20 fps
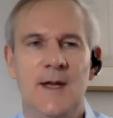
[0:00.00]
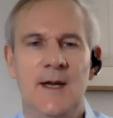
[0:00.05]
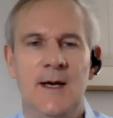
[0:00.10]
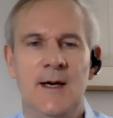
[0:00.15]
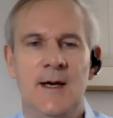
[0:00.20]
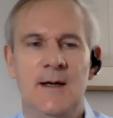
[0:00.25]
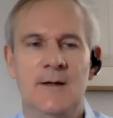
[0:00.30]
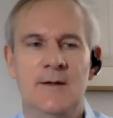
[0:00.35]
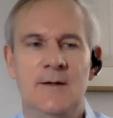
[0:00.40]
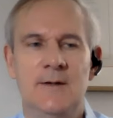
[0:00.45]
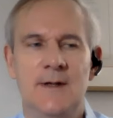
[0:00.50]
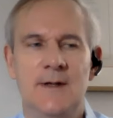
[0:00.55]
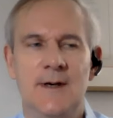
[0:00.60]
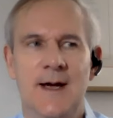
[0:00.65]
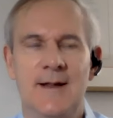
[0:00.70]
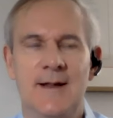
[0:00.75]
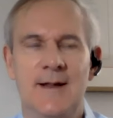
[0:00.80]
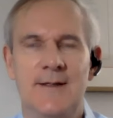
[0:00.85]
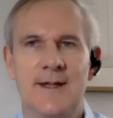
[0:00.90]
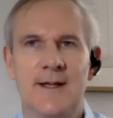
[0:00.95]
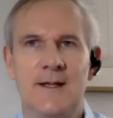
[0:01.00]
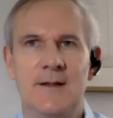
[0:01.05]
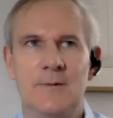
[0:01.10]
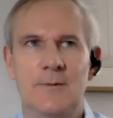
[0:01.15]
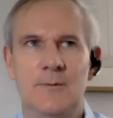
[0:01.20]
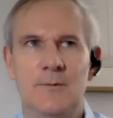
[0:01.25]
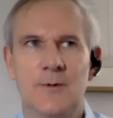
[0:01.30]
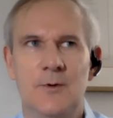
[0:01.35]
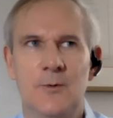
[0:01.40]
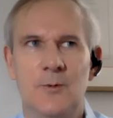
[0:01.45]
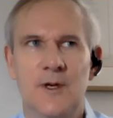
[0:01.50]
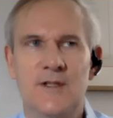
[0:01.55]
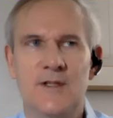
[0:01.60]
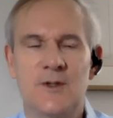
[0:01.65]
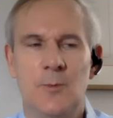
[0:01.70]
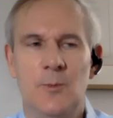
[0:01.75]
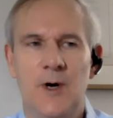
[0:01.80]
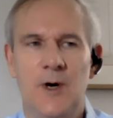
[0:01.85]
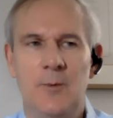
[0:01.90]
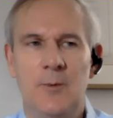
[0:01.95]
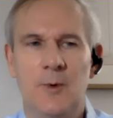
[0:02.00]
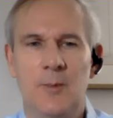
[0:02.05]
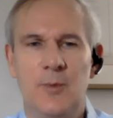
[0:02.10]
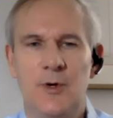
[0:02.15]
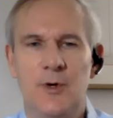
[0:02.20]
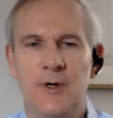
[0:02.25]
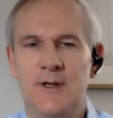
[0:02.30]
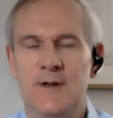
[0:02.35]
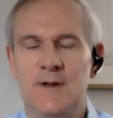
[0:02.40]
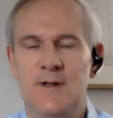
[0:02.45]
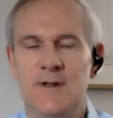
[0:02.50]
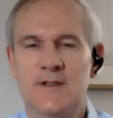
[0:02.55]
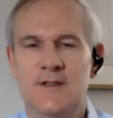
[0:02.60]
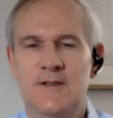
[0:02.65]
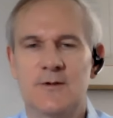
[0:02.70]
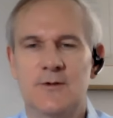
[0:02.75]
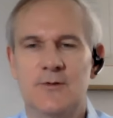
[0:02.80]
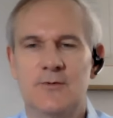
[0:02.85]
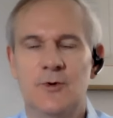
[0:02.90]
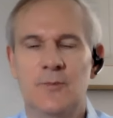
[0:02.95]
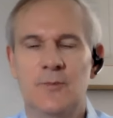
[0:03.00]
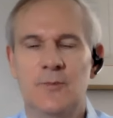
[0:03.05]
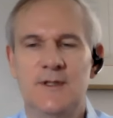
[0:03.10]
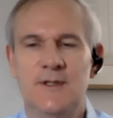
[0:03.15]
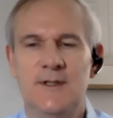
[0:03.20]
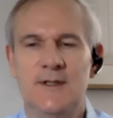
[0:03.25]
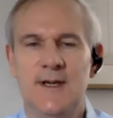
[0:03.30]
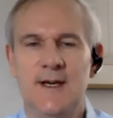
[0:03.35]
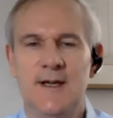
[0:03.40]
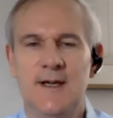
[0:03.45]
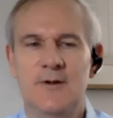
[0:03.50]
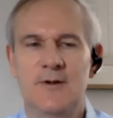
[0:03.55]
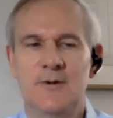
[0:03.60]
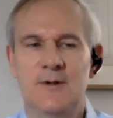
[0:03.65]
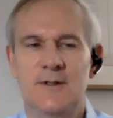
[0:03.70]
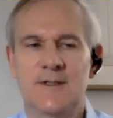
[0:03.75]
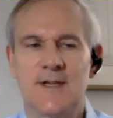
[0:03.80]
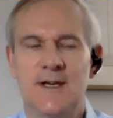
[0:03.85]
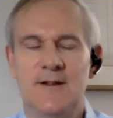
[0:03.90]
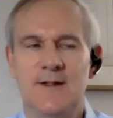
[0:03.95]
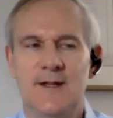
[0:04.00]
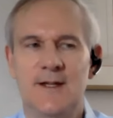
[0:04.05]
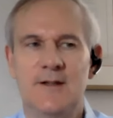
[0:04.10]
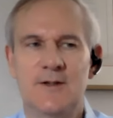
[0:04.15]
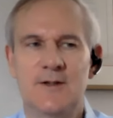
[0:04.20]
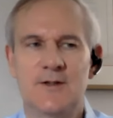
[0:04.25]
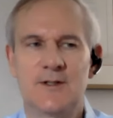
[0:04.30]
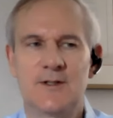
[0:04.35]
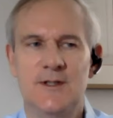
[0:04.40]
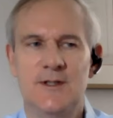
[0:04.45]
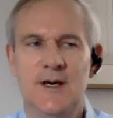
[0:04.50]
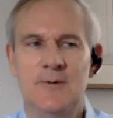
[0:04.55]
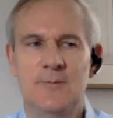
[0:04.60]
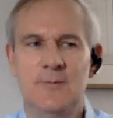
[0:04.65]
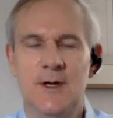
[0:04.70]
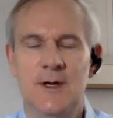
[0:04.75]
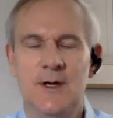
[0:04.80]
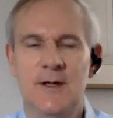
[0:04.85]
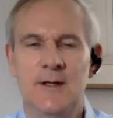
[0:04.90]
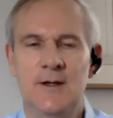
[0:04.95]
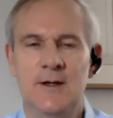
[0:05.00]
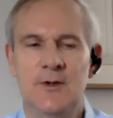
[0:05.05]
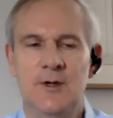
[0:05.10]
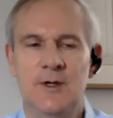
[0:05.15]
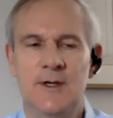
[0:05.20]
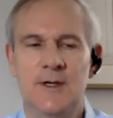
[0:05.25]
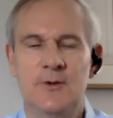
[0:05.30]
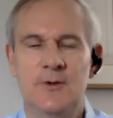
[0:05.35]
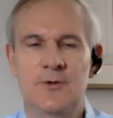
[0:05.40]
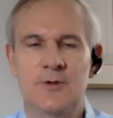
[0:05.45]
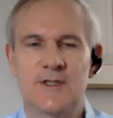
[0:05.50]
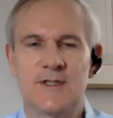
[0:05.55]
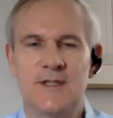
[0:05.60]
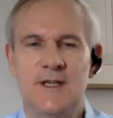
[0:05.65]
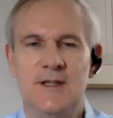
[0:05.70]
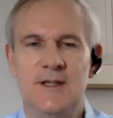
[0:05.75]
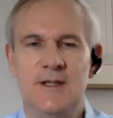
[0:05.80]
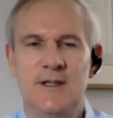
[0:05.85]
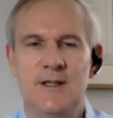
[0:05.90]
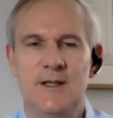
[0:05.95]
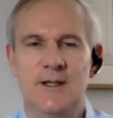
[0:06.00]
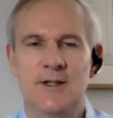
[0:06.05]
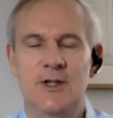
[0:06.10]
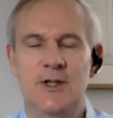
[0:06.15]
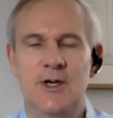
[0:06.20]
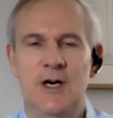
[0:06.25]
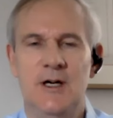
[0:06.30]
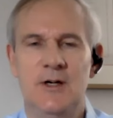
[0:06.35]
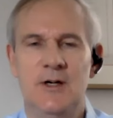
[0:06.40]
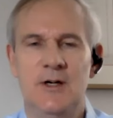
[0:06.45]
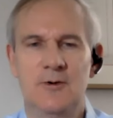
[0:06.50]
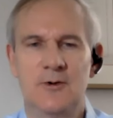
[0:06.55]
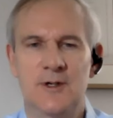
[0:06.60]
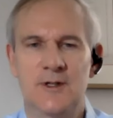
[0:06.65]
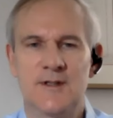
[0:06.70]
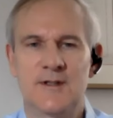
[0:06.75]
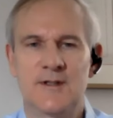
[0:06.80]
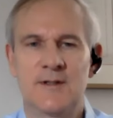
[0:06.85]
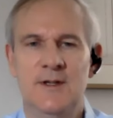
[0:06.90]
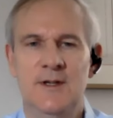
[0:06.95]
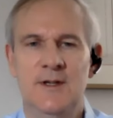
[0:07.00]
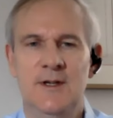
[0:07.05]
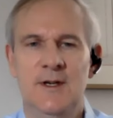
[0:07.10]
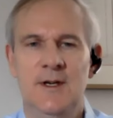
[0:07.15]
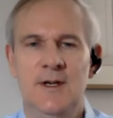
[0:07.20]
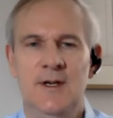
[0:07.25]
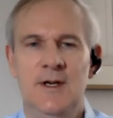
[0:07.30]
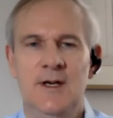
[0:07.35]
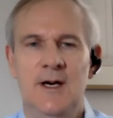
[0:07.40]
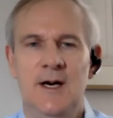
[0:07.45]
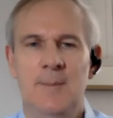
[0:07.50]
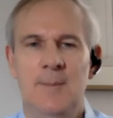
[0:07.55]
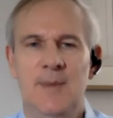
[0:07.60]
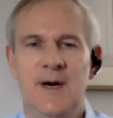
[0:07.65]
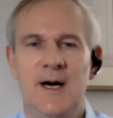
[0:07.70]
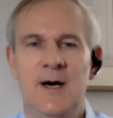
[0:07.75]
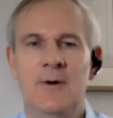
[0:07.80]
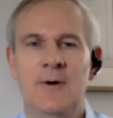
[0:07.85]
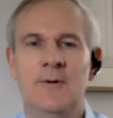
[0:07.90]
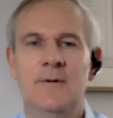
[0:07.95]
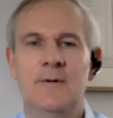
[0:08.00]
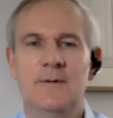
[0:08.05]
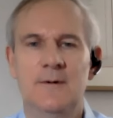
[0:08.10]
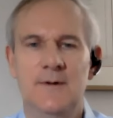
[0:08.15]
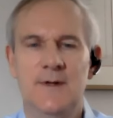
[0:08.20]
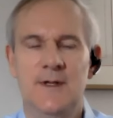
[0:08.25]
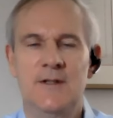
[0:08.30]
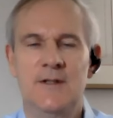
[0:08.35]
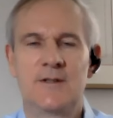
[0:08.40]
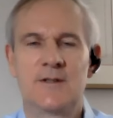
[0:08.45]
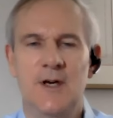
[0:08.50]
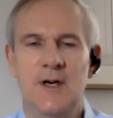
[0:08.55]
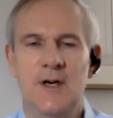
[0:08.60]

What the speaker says: And I think the reason why we're putting this group together is I think there's not really a good understanding in Congress about these